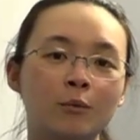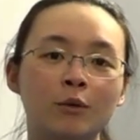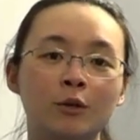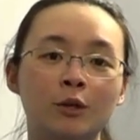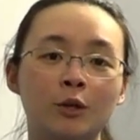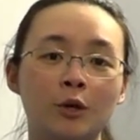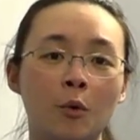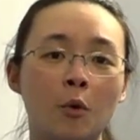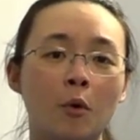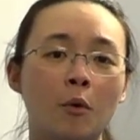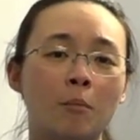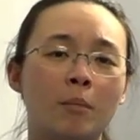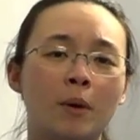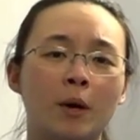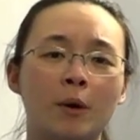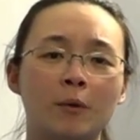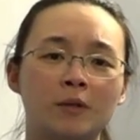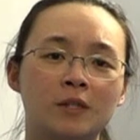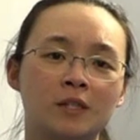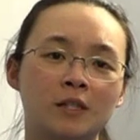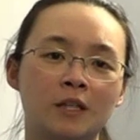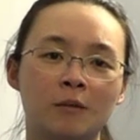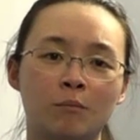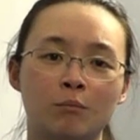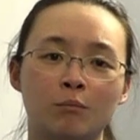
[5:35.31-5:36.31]
would go
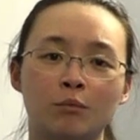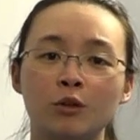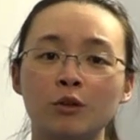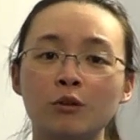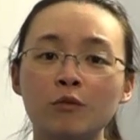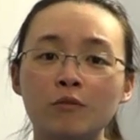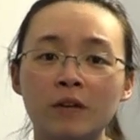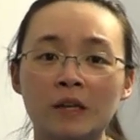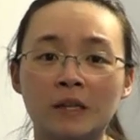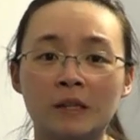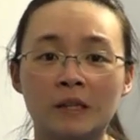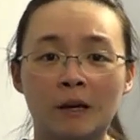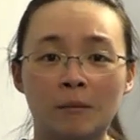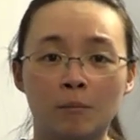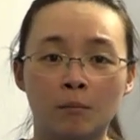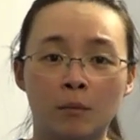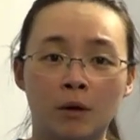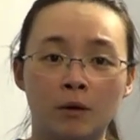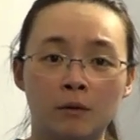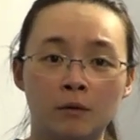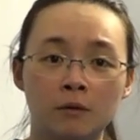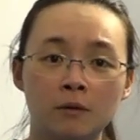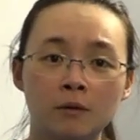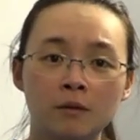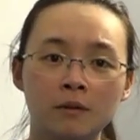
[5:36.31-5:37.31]
about improving that
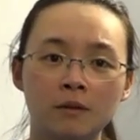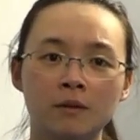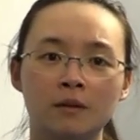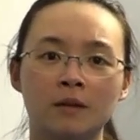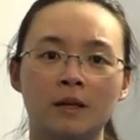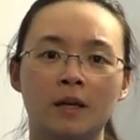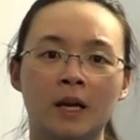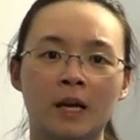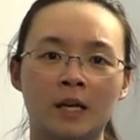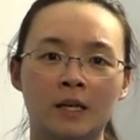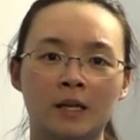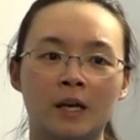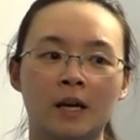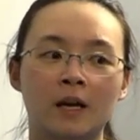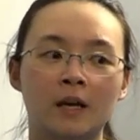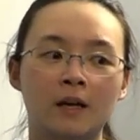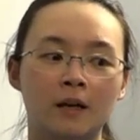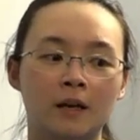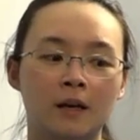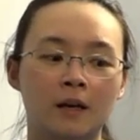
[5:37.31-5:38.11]
model and